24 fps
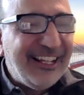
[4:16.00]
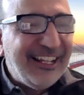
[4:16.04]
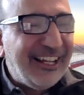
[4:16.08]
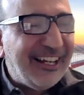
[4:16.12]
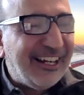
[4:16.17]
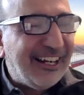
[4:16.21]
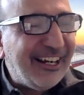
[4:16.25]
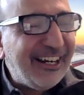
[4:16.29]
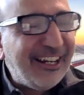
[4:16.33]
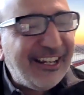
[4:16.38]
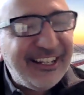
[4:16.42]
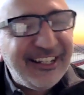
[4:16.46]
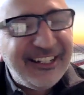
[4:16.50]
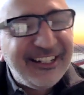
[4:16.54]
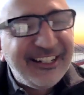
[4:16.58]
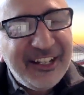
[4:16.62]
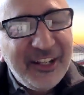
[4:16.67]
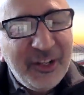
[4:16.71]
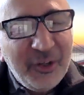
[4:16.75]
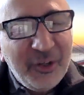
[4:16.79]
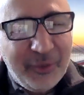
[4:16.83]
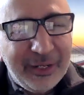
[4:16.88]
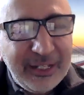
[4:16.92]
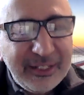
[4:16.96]
All right.
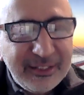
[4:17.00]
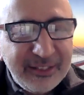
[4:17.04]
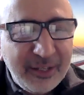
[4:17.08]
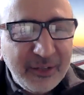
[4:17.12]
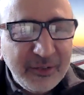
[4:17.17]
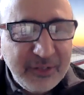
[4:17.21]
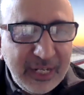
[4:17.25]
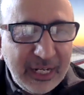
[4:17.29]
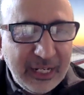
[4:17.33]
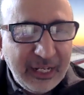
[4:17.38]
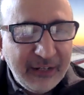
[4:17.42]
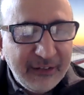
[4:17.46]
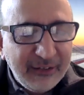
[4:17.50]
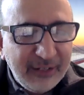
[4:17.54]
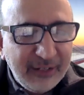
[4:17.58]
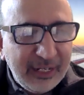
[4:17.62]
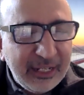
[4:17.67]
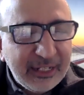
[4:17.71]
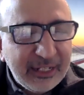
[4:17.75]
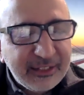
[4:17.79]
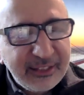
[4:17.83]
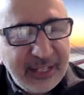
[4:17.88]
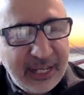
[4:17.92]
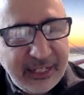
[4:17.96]
Well, it sounds like a really
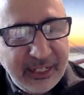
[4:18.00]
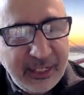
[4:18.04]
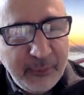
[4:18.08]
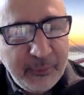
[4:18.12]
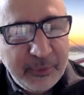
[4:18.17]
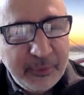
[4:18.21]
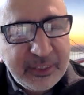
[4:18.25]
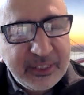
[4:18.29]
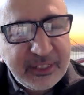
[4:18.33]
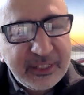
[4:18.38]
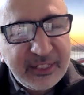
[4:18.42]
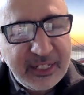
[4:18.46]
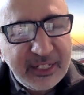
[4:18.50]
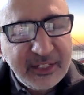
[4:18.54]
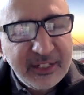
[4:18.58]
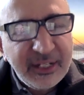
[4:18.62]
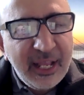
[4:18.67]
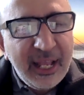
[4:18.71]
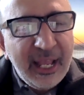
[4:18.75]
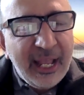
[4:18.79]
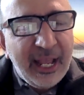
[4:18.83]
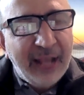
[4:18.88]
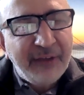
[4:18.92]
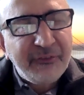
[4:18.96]
exciting presentation.
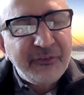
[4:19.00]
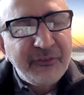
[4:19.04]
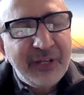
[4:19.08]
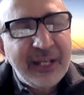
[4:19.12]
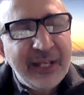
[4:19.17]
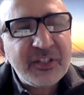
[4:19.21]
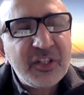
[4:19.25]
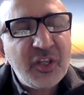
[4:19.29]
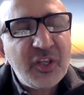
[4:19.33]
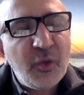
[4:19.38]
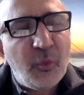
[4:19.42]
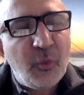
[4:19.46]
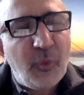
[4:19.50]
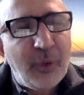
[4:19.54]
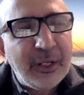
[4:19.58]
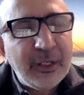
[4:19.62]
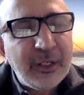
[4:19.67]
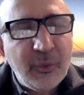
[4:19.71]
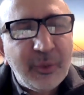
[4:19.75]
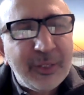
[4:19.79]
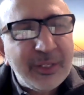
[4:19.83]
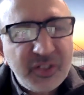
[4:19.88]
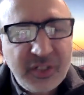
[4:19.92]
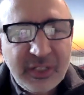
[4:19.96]
I have to ask you one
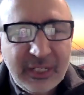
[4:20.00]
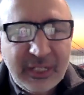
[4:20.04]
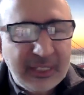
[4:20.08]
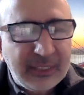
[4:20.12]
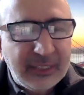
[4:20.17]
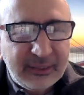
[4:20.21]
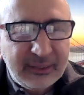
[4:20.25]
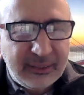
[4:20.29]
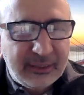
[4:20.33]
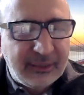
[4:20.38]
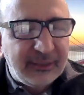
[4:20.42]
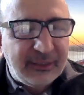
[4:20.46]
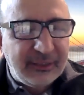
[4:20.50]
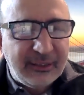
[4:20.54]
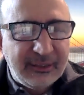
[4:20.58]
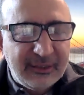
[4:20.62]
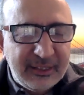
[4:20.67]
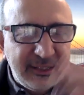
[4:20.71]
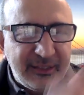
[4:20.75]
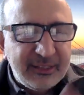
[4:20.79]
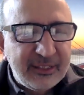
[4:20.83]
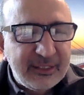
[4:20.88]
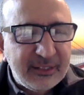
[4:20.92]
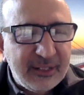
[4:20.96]
question, and
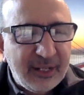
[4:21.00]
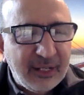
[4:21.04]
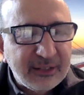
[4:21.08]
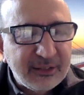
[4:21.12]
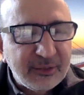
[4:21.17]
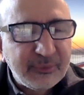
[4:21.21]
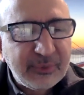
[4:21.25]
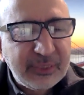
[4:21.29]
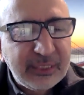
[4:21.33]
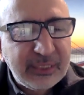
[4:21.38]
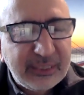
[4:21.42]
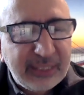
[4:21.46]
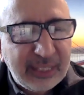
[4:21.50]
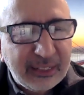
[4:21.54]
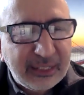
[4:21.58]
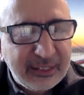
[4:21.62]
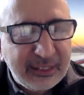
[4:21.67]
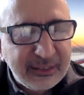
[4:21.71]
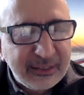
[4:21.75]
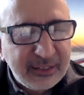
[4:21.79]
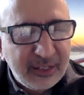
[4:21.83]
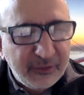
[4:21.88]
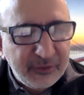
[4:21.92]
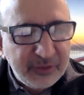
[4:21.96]
this is not something that
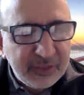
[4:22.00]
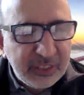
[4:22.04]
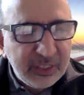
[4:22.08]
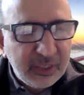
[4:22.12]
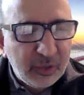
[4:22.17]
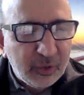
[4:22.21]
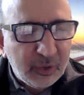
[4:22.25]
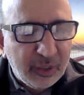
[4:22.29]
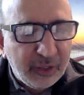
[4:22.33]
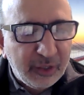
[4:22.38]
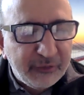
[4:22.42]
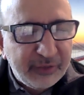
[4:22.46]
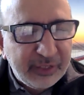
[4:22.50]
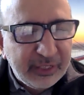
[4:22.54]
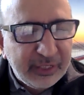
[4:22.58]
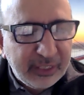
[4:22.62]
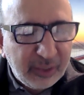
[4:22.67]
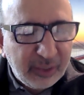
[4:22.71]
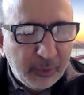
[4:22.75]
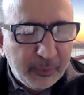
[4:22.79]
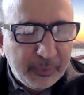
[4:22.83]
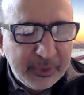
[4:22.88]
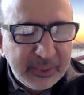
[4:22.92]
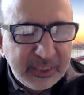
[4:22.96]
necessarily obviously you're covering in
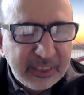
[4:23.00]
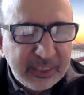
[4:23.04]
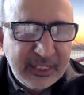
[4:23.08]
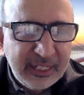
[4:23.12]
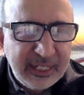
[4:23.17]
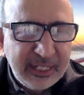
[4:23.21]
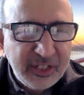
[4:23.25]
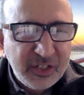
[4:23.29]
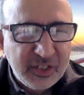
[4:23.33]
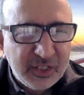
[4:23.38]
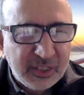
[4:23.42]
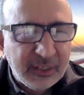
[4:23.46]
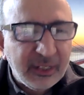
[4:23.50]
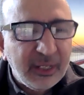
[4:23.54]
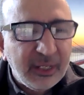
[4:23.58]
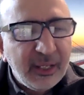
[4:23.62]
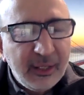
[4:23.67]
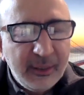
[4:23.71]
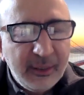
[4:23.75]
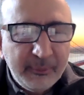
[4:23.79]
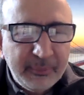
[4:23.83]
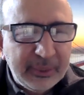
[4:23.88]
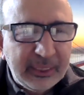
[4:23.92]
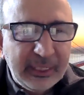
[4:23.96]
your presentation,
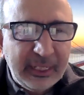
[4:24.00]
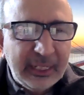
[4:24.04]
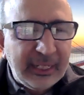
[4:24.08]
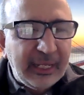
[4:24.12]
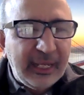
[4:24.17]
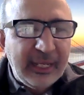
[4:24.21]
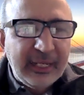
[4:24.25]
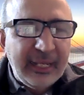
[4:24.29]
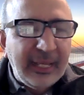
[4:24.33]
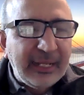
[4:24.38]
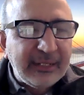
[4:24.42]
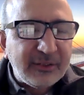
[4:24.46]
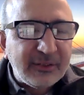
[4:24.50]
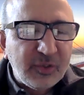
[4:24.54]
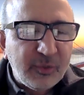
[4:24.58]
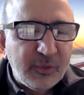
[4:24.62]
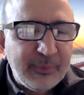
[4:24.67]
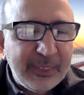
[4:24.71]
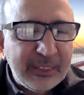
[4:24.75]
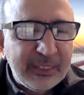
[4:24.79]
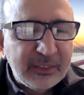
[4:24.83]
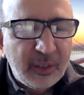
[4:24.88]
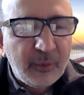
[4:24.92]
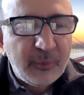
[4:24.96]
but again, to me,
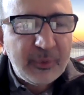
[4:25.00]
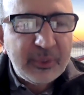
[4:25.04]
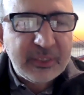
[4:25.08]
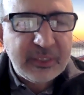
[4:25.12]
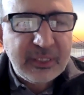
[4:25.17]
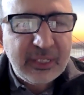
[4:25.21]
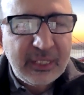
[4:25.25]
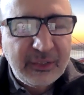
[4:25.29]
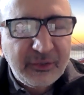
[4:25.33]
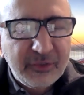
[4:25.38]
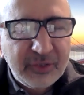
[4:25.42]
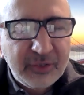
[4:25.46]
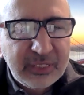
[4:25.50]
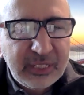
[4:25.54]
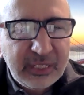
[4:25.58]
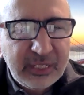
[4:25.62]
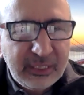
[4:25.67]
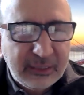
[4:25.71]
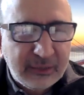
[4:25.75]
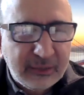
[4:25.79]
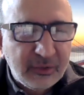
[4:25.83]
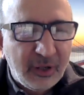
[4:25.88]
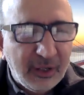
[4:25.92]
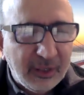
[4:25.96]
it's always interesting
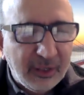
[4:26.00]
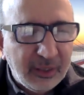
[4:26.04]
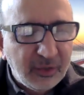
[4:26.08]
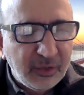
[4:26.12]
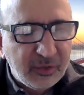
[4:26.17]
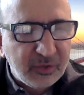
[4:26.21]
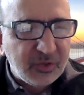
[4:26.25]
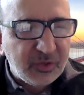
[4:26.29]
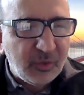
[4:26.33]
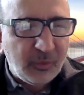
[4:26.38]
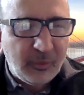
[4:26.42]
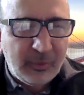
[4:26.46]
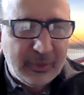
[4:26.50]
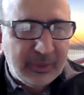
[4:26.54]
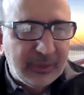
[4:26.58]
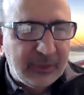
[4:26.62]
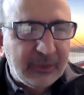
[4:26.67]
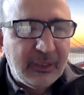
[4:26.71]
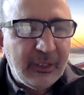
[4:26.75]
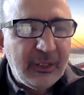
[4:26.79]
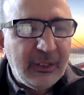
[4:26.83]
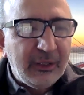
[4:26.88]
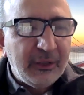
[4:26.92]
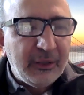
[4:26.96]
talking to someone
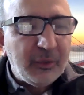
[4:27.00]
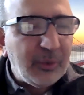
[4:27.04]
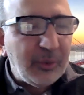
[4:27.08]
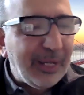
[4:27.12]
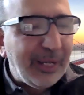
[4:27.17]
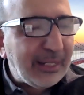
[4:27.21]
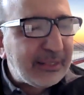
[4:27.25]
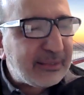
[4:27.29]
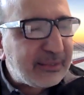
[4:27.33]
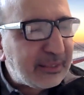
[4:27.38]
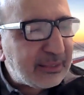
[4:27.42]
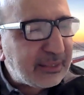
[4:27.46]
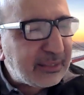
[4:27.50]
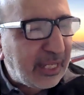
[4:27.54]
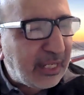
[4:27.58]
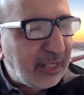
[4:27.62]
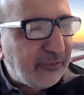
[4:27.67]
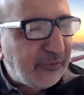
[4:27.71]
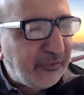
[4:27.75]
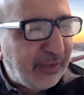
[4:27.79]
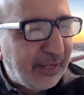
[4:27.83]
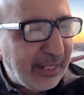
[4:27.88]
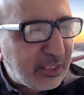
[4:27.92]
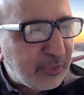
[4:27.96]
who has this kind of
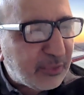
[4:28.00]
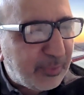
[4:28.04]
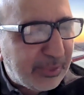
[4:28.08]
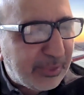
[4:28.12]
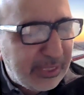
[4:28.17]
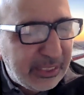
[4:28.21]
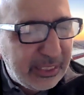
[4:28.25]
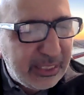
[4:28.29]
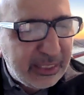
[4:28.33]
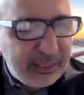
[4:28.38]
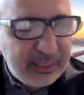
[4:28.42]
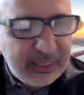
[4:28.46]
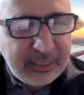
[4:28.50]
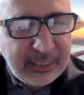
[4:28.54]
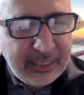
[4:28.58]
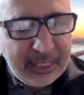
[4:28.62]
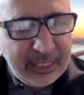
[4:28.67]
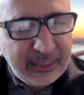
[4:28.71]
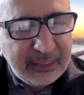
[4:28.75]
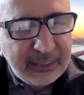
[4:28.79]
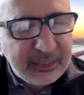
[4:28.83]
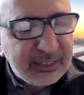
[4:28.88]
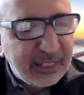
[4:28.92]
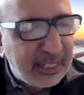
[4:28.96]
an expertise in
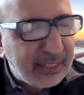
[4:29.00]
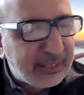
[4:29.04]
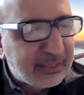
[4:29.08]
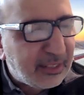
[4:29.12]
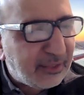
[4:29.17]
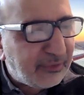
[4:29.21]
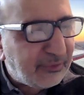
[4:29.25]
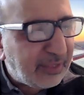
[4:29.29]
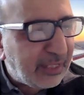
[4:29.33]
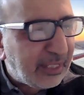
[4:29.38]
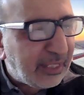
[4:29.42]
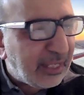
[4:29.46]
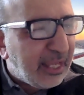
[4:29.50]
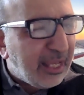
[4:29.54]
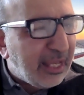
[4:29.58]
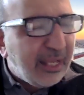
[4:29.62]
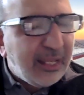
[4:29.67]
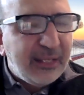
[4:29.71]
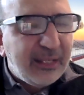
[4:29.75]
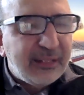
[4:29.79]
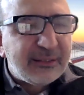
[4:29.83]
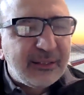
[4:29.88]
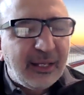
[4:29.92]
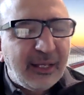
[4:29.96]
data science and everything.
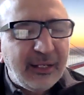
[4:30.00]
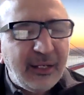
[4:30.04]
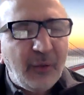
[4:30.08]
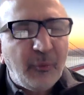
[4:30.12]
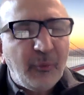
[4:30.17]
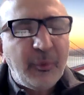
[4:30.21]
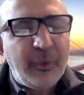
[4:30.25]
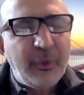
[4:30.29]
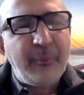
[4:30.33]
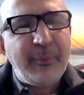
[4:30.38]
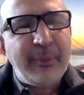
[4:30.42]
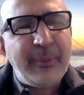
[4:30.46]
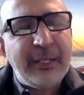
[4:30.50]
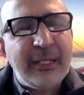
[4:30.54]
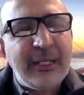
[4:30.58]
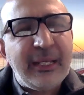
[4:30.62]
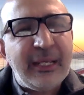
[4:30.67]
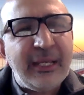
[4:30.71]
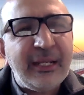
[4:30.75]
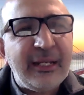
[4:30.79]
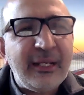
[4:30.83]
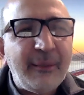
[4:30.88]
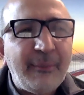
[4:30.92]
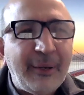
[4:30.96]
Because I know we've been
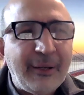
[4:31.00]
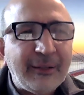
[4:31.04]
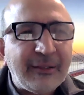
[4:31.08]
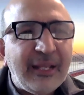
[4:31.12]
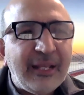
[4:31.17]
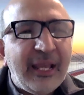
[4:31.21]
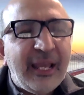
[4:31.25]
hearing about